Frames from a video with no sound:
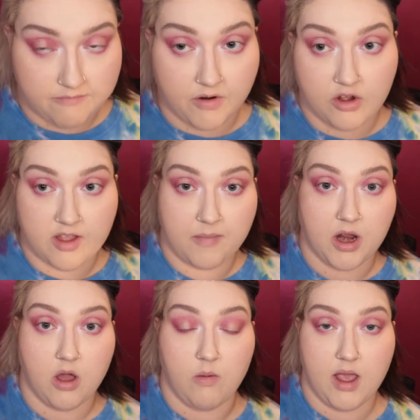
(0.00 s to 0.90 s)
First, I'm
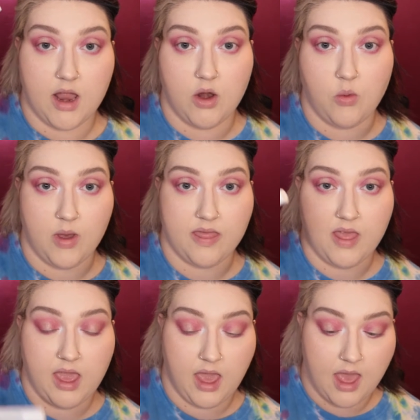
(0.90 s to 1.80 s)
going to go in with
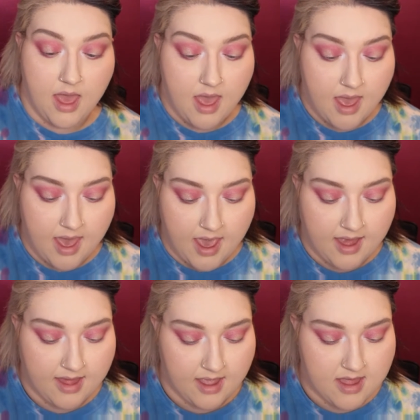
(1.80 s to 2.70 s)
the
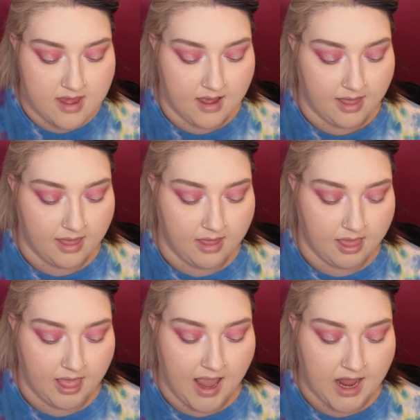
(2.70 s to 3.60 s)
Essence
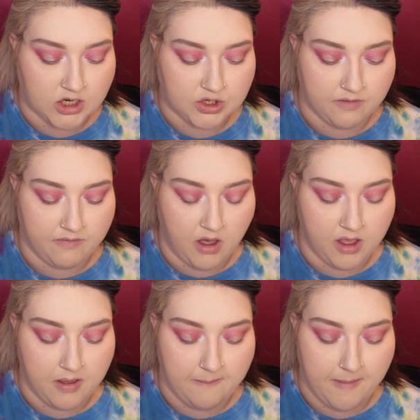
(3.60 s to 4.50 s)
Lash
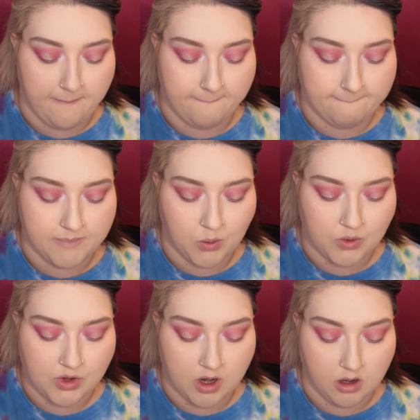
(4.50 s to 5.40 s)
Volume
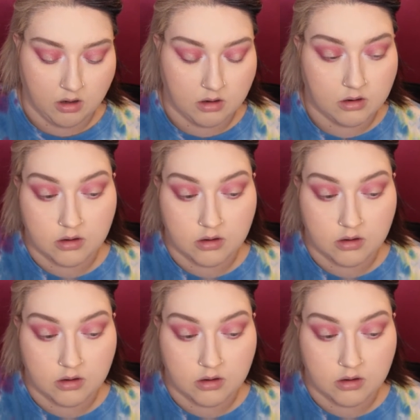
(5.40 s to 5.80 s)
Booster.